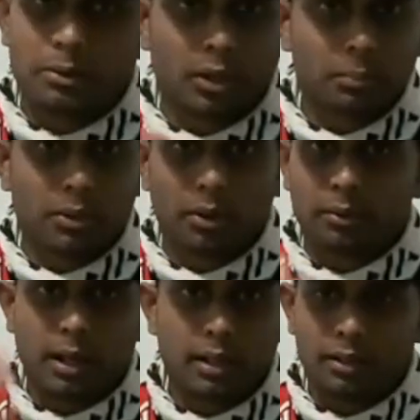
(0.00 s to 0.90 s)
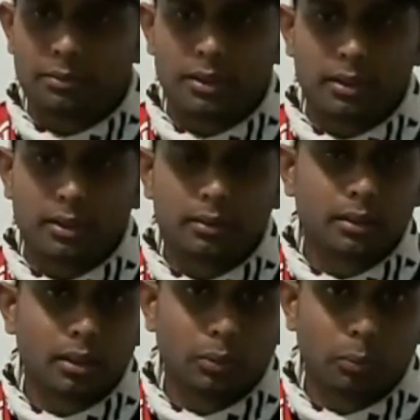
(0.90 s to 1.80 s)
don't get me wrong i love
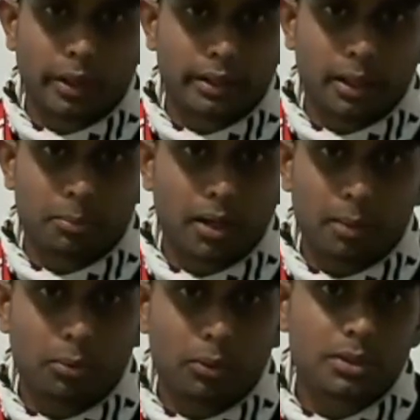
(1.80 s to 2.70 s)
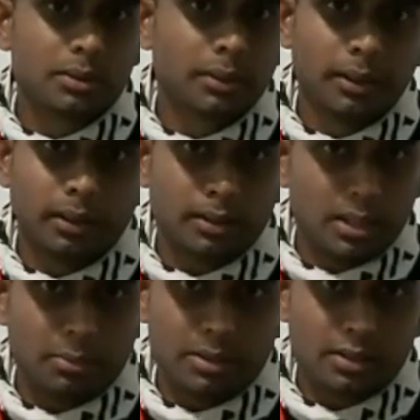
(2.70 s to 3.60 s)
the the wide gate carp hooks
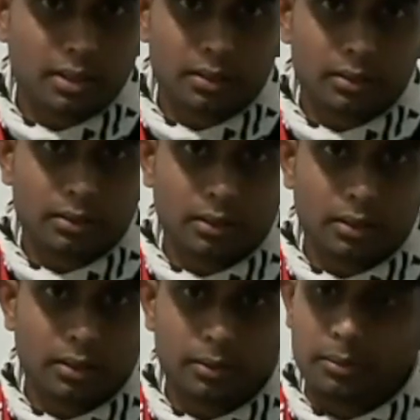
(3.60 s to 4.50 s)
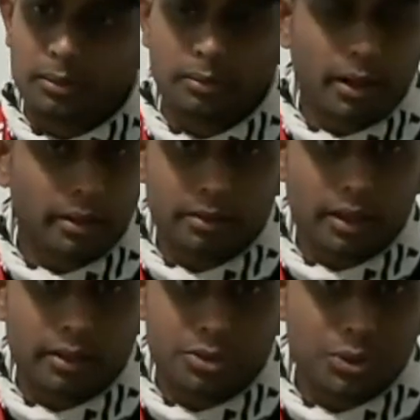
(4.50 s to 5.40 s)
demon circle uh,
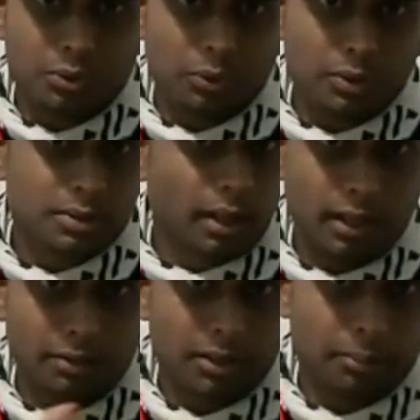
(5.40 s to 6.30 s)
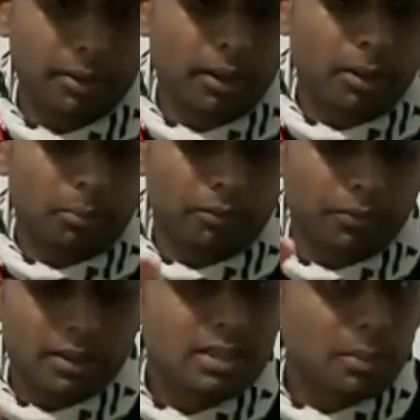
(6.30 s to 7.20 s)
and and Chinu hooks i love them. but
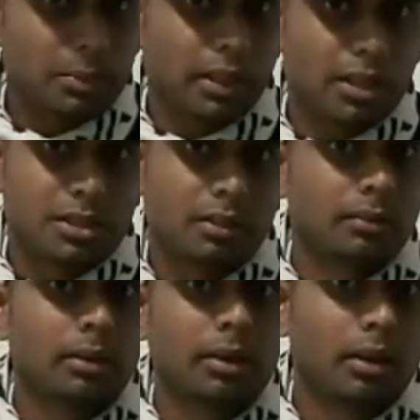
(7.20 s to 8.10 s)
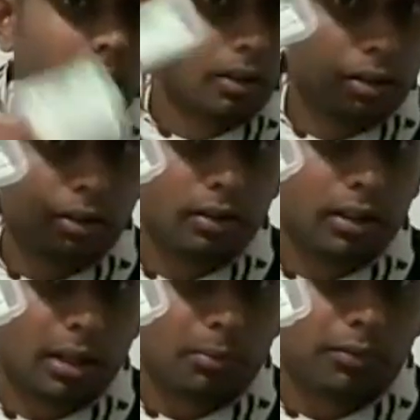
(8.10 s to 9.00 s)
for this application
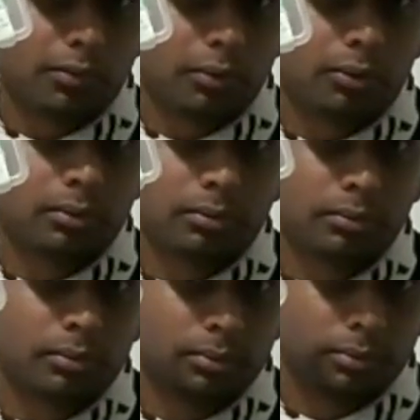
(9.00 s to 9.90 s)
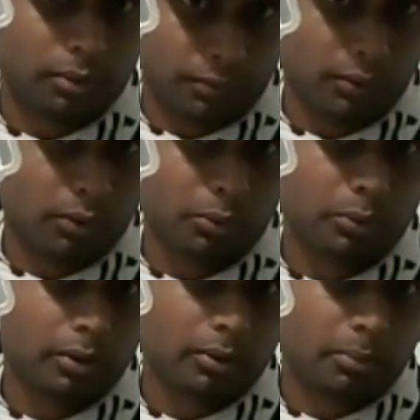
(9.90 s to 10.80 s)
number four
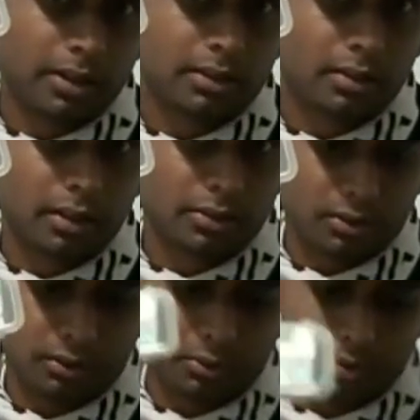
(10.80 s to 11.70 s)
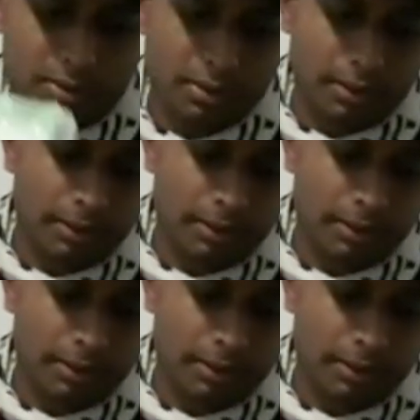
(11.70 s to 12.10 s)
four Mustad drink soy hooks